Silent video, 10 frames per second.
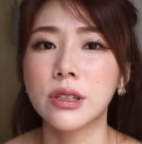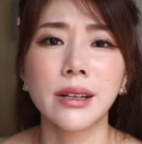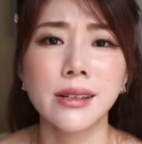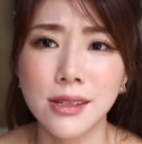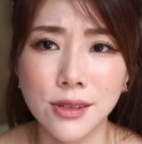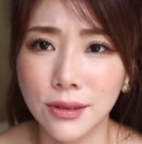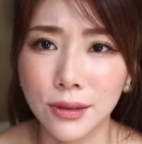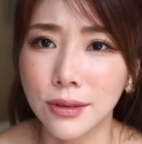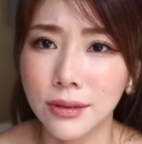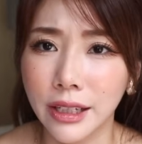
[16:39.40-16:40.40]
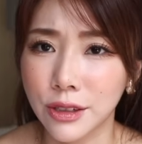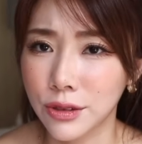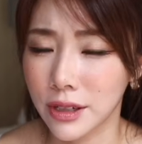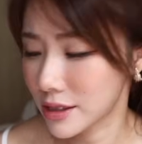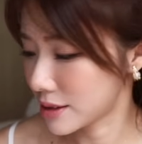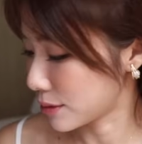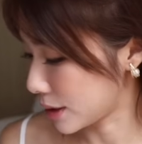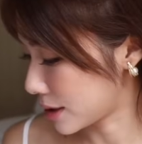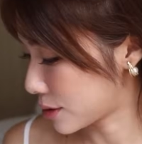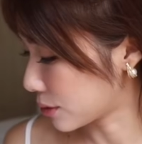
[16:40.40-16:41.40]
the nicest glow, like trust.
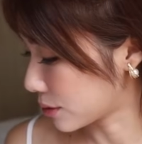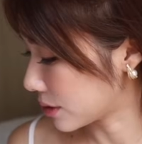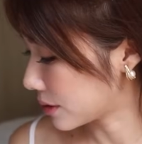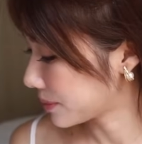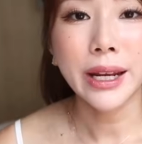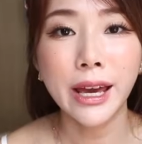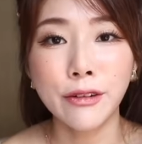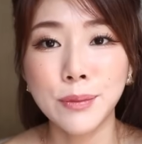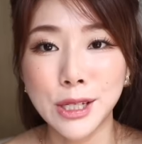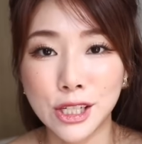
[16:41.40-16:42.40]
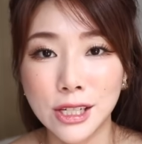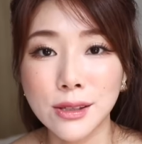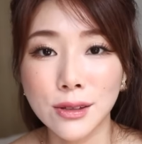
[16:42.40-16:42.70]
Okay, so good. What I have on my cheeks